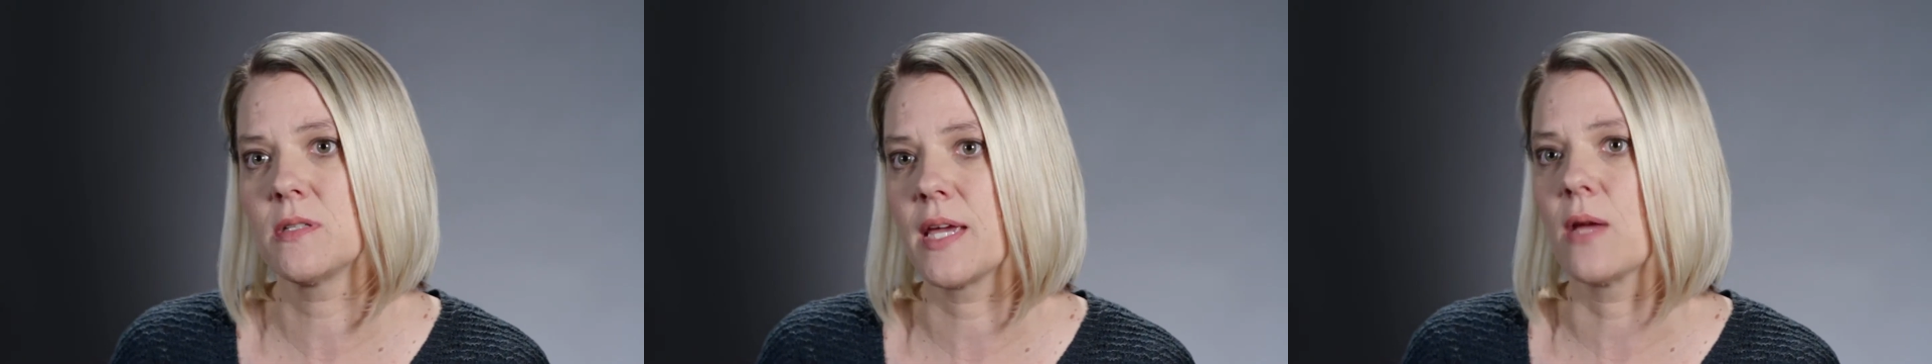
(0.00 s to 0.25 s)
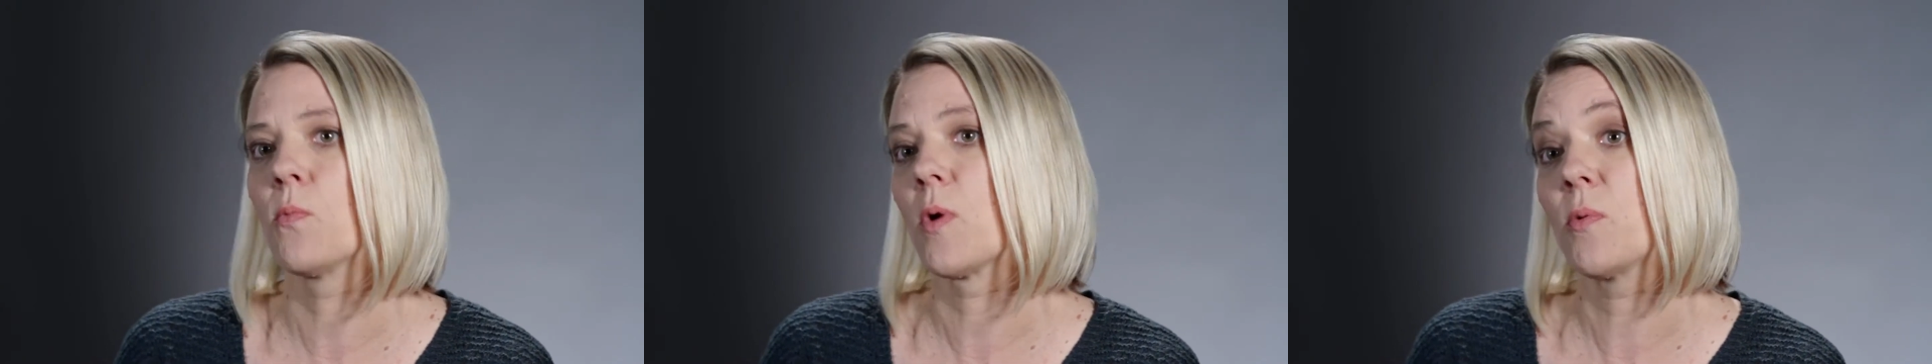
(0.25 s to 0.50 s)
they
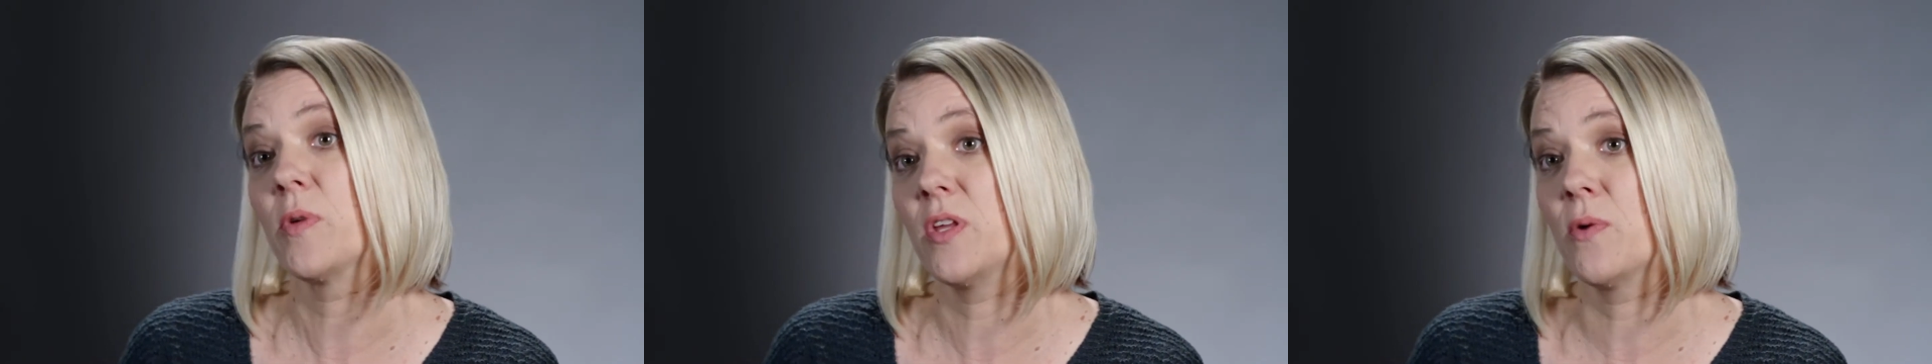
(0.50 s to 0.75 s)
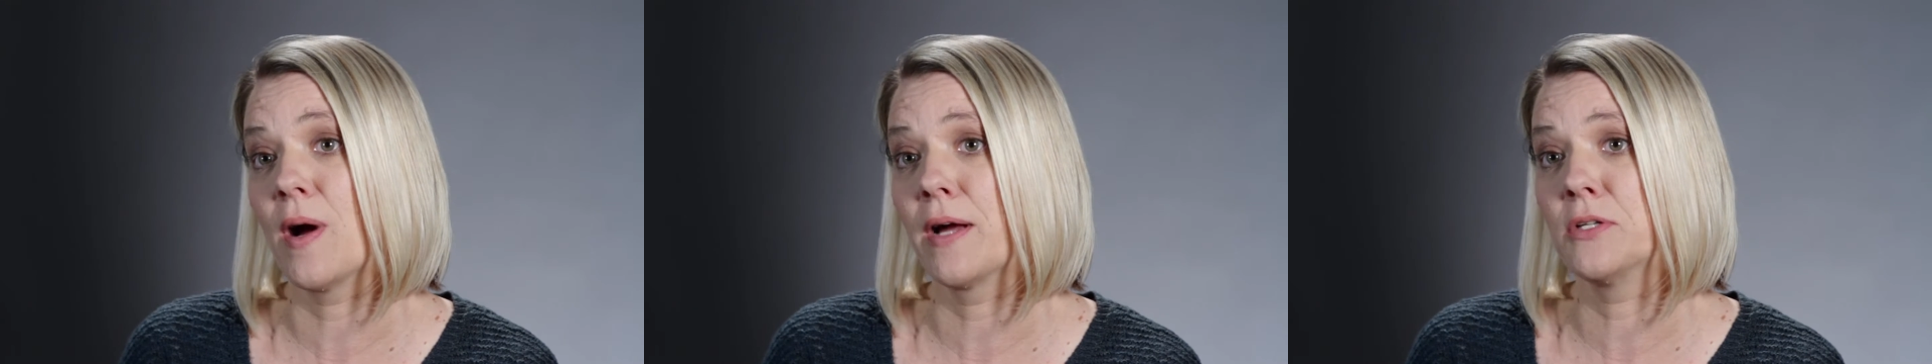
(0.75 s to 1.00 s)
can work with
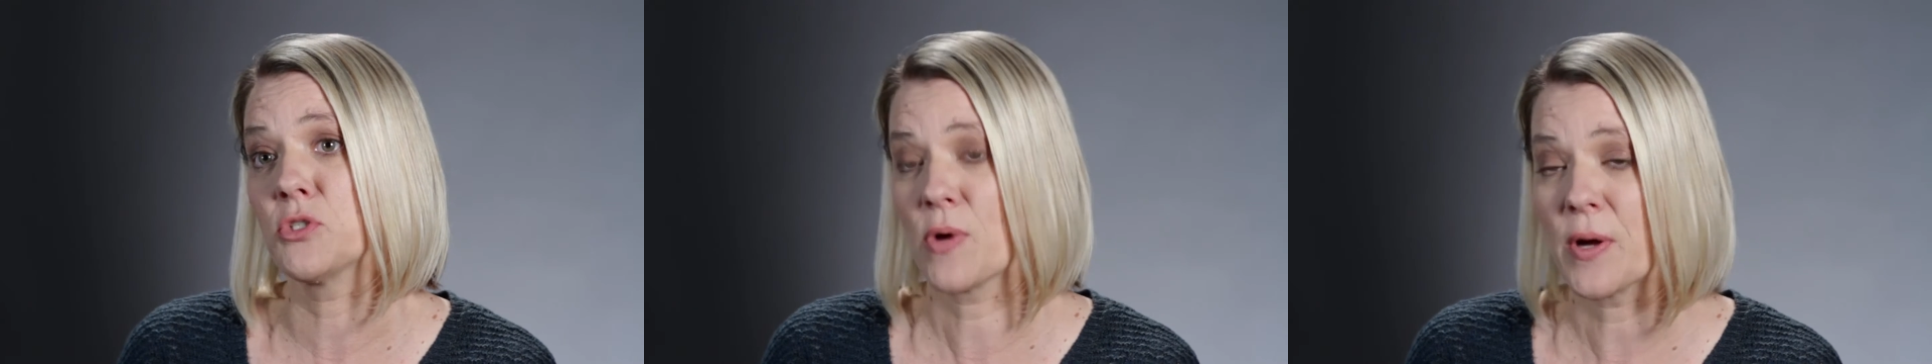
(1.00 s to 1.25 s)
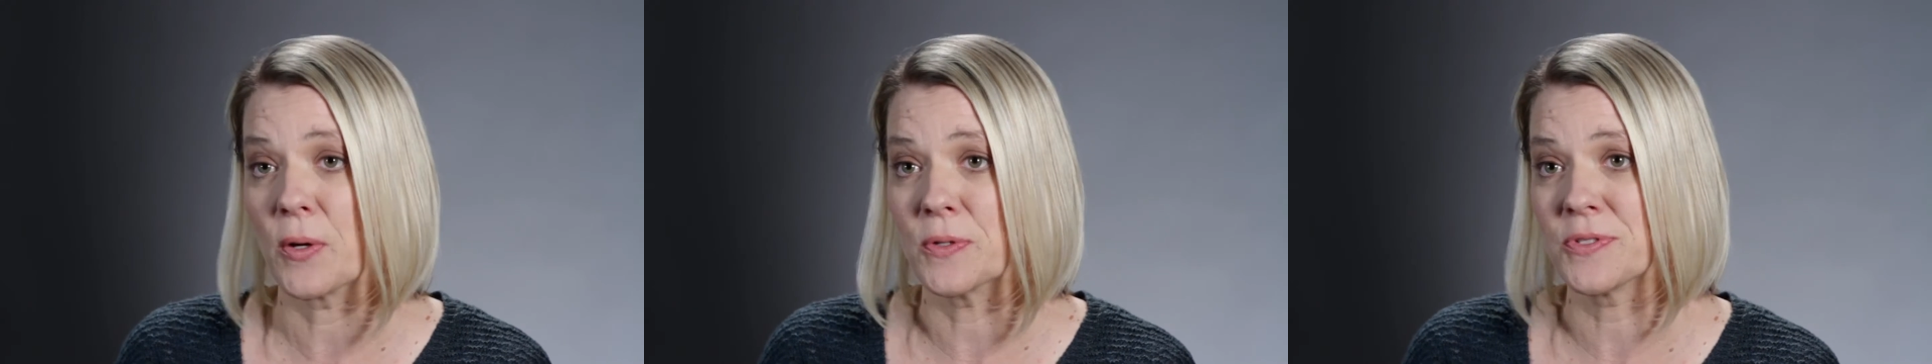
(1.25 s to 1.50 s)
you on
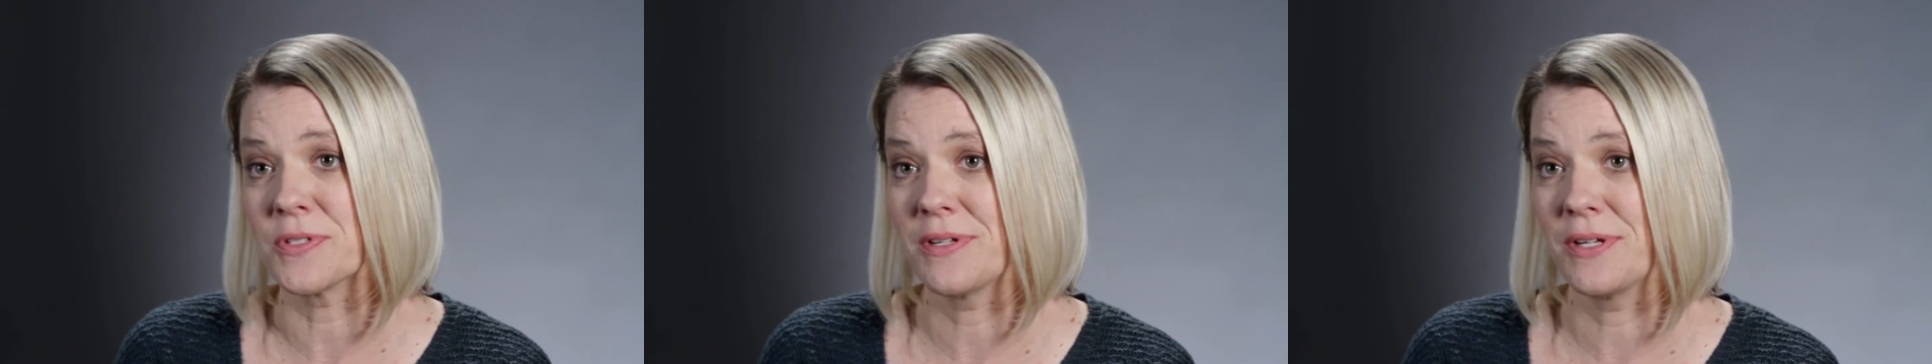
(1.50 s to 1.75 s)
triggers.